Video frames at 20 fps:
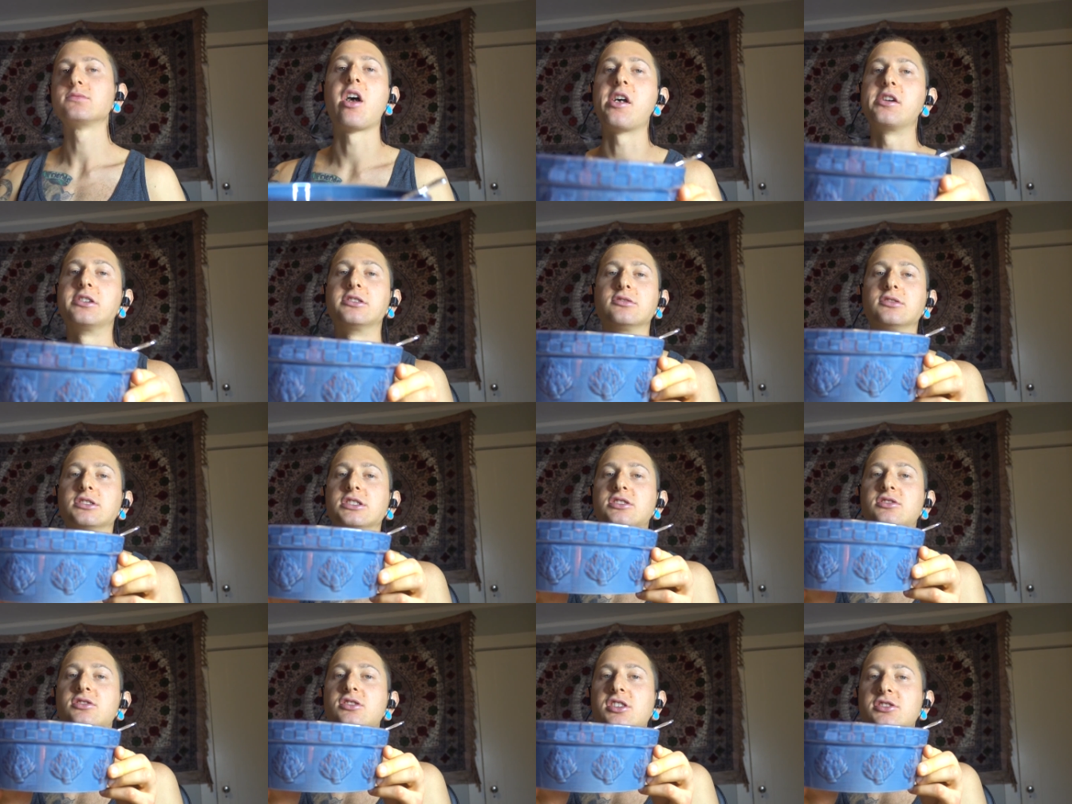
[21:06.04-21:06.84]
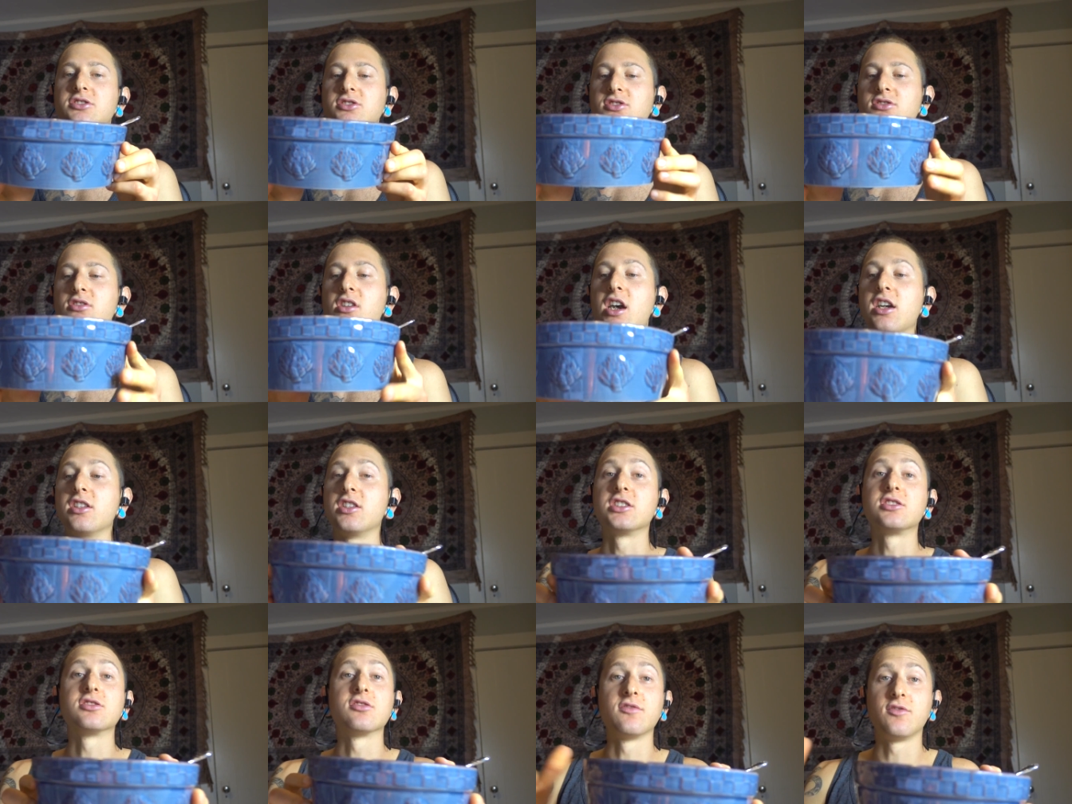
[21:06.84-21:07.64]
I don't like this. I
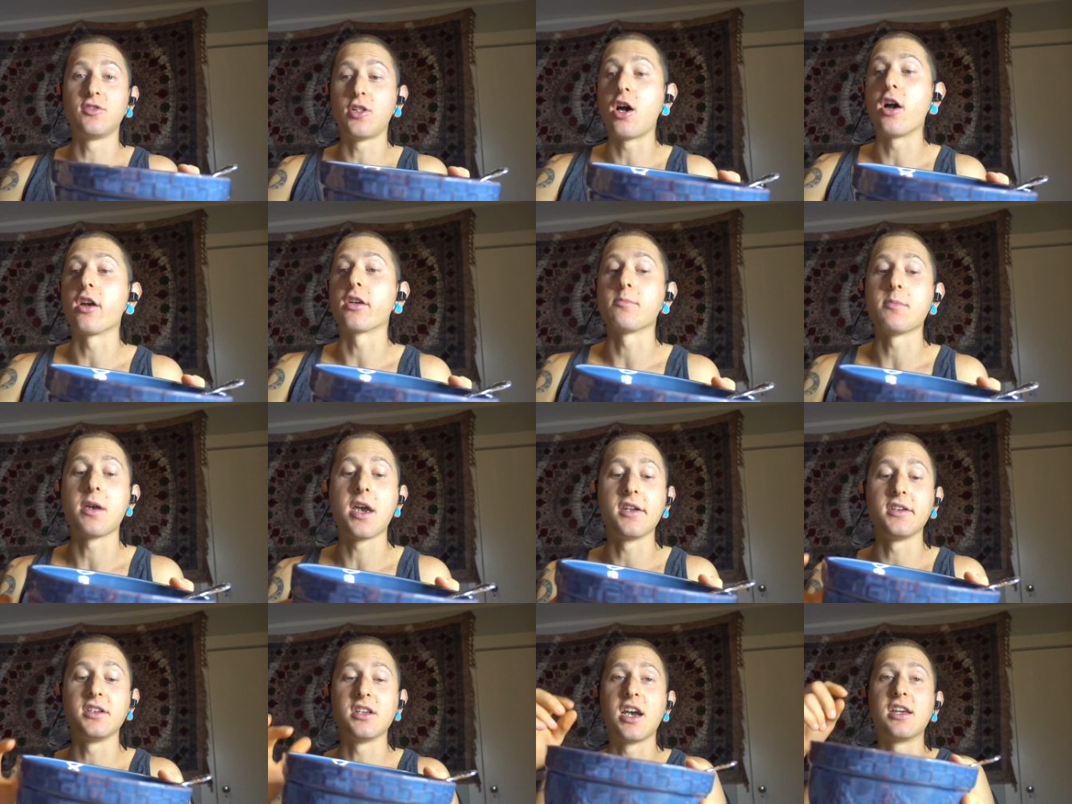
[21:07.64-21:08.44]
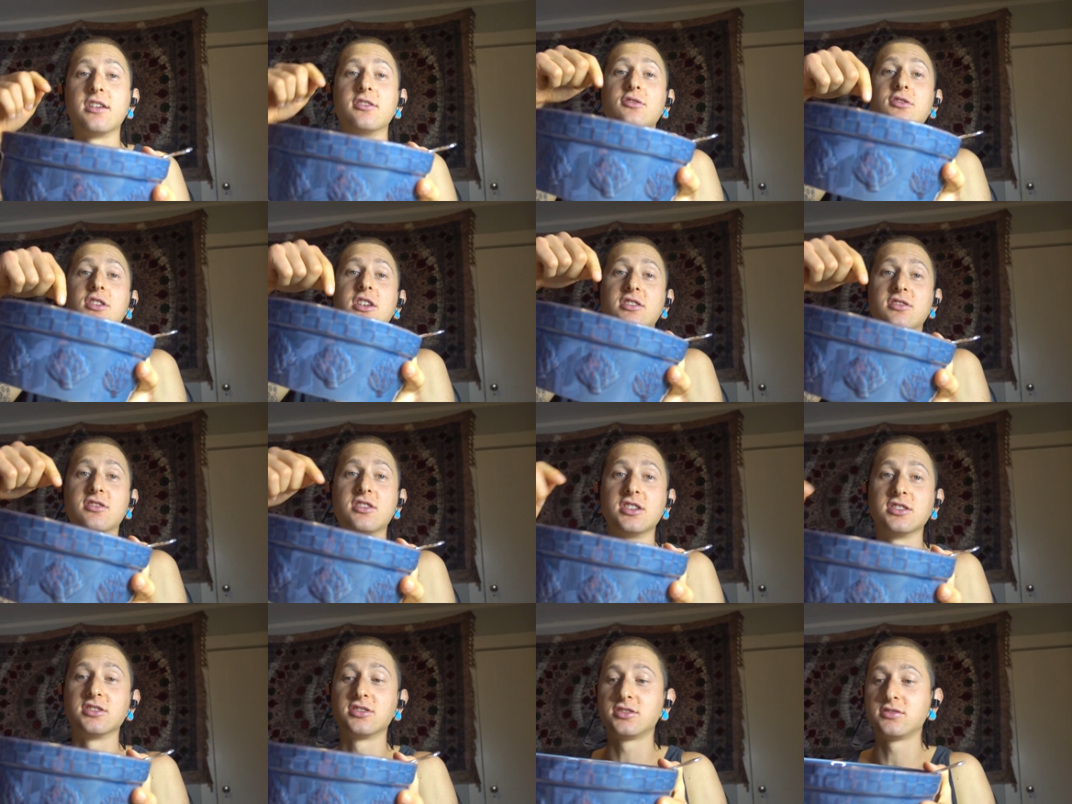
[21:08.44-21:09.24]
like the vlog, Maddie. I don't like
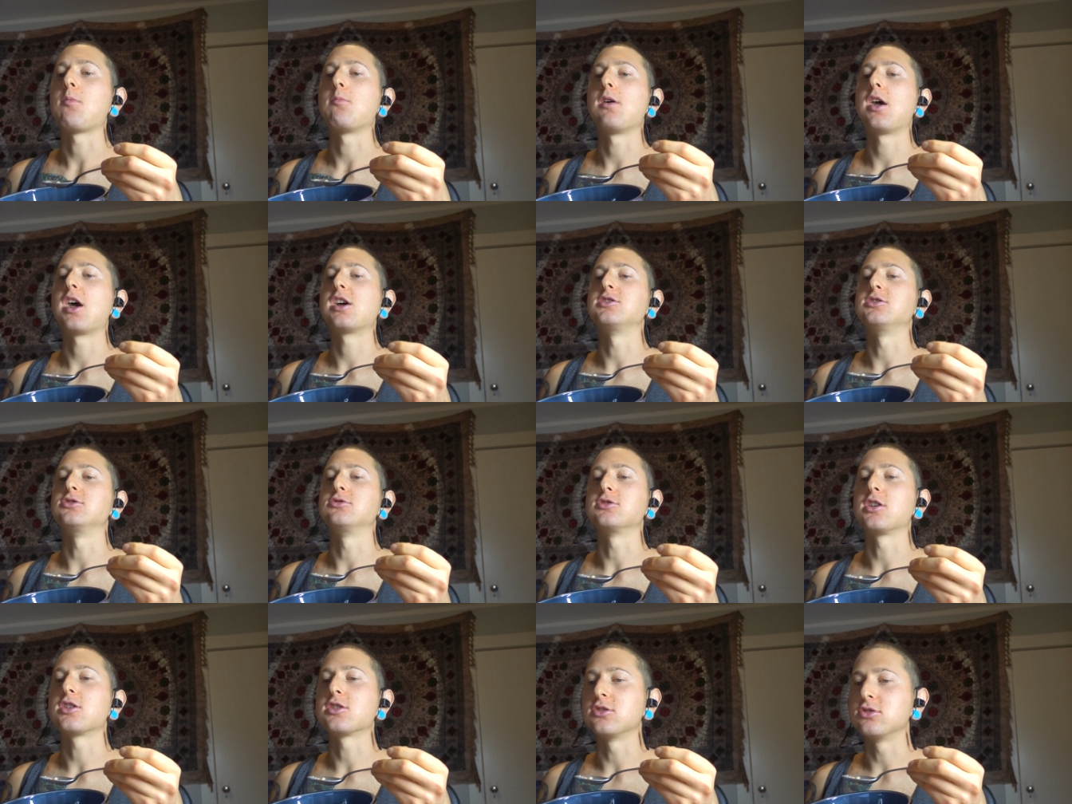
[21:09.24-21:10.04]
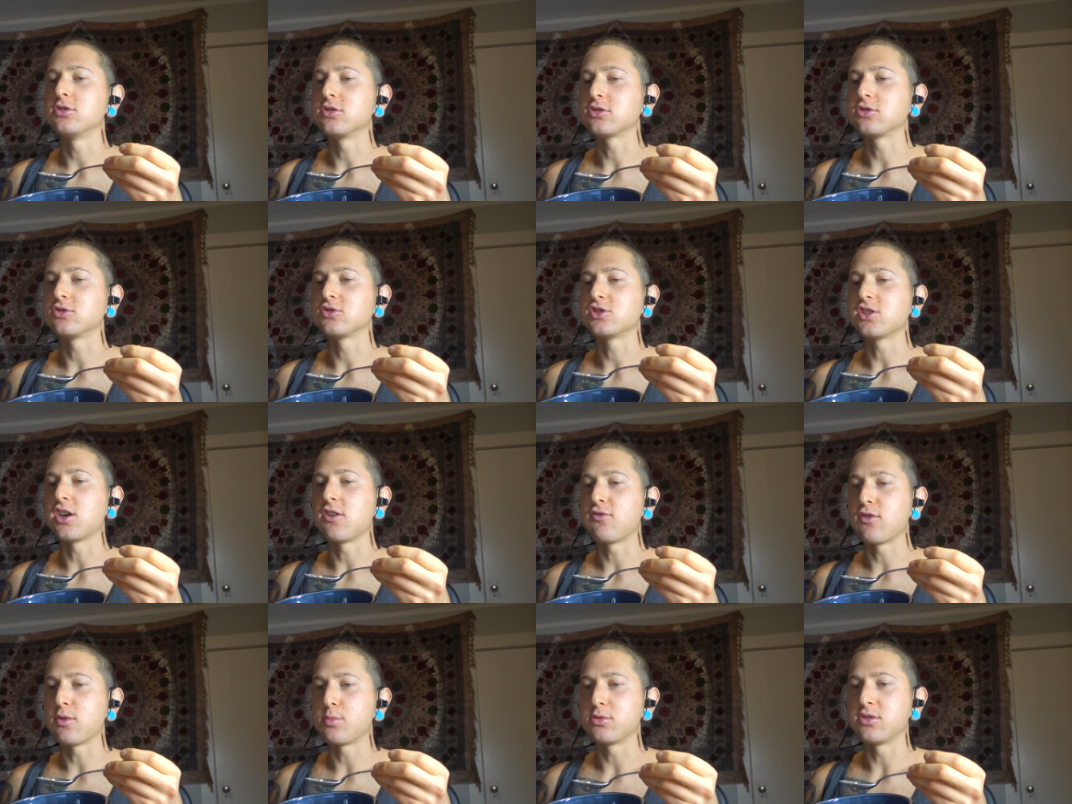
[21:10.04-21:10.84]
this. Maddie, you gotta hook
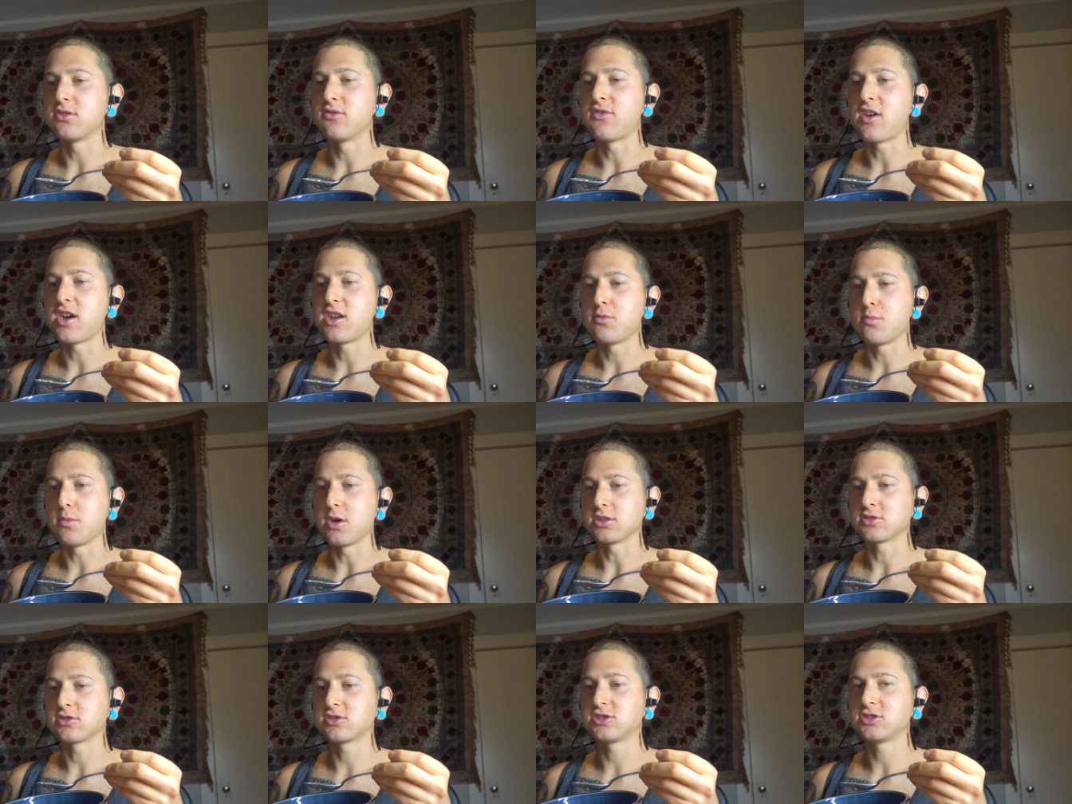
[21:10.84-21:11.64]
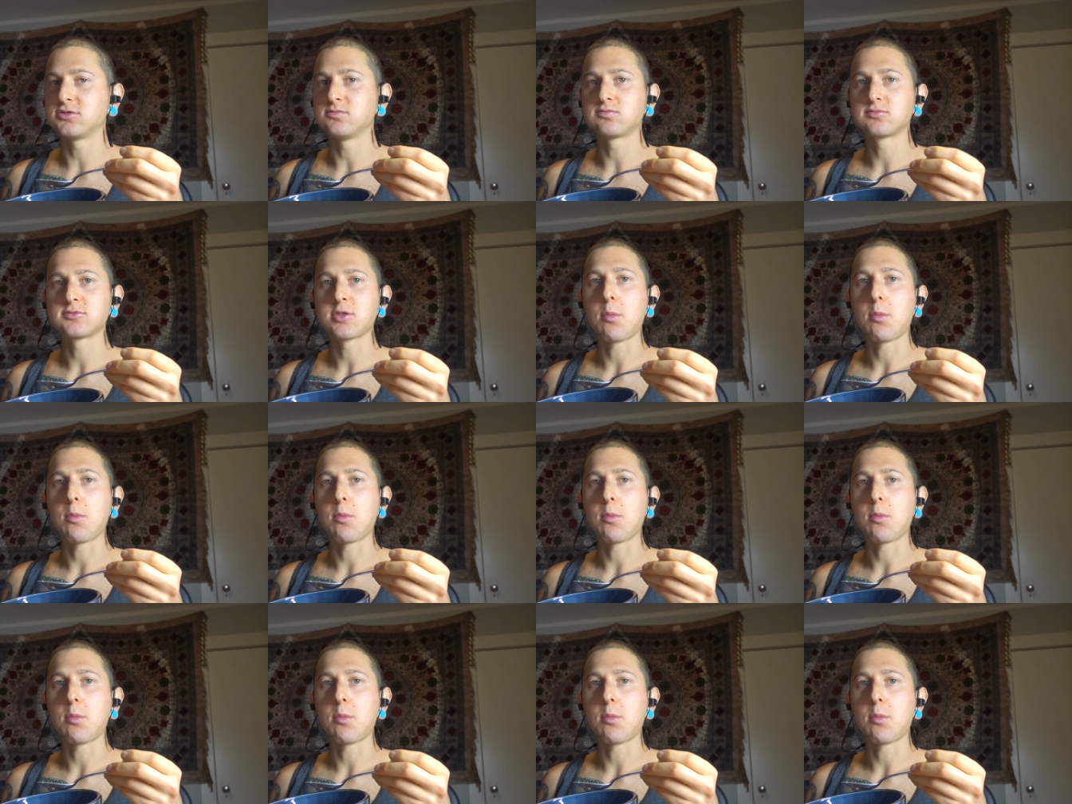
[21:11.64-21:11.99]
yourself up with a Vitamix.